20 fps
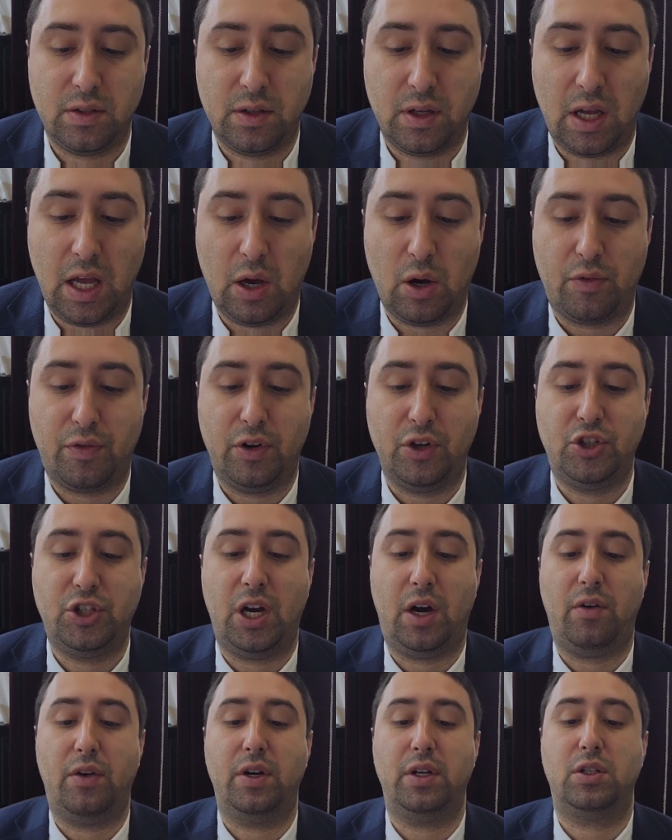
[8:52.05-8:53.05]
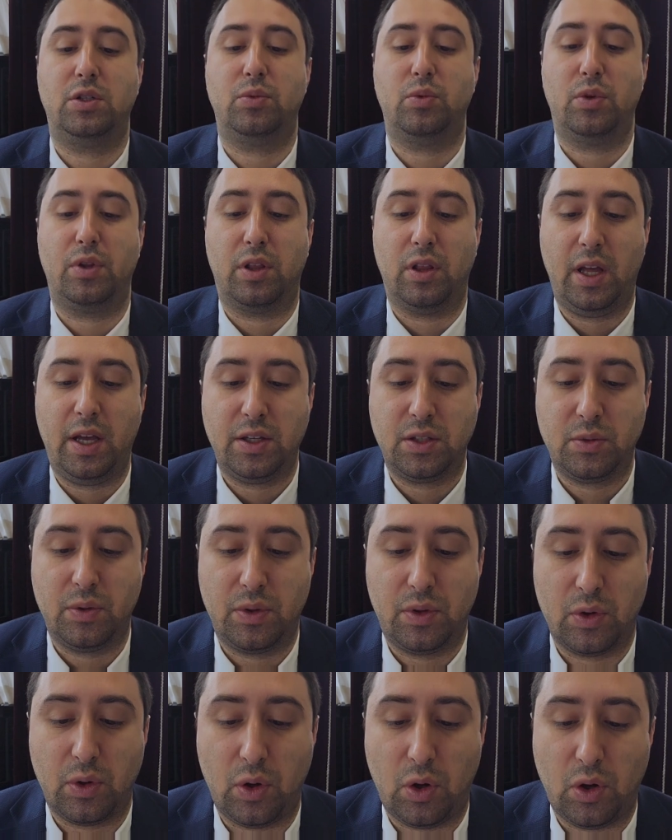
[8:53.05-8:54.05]
However, a sheretz with the
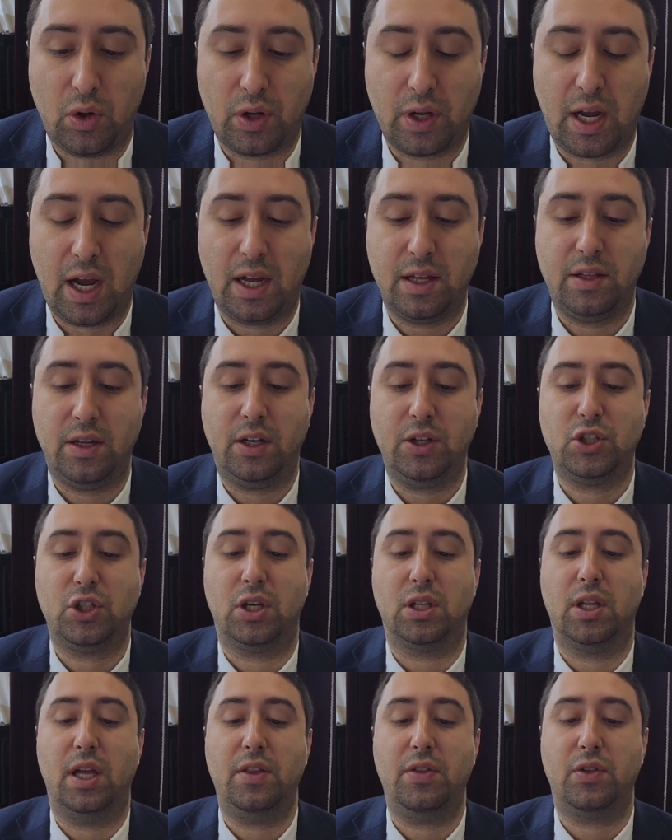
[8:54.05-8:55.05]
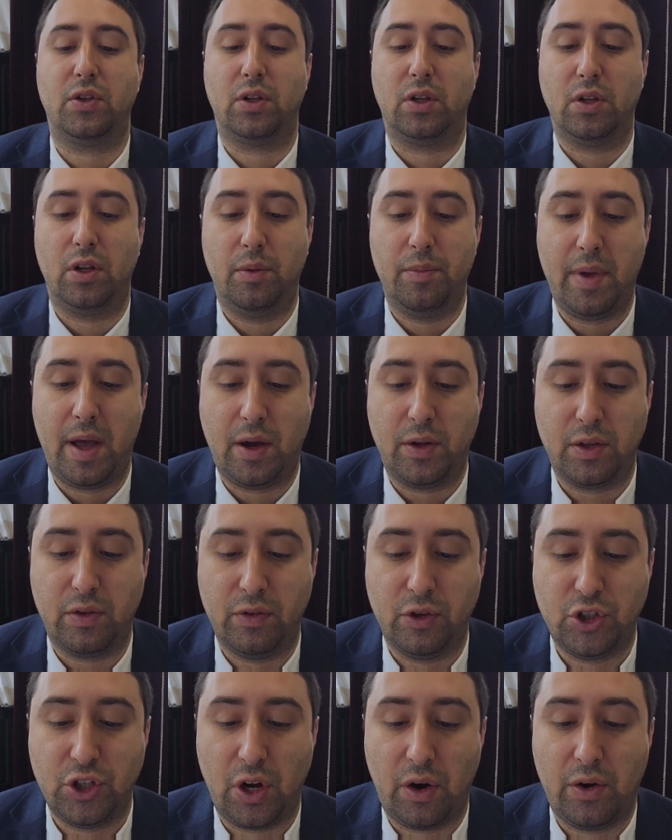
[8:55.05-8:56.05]
kadasha, lentil amount of a
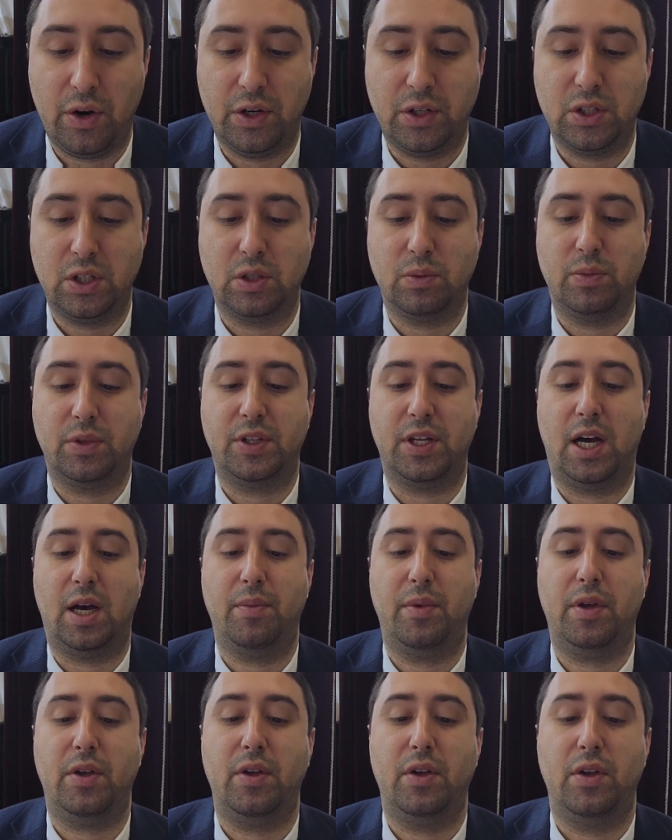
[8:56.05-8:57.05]
sheretz is matami.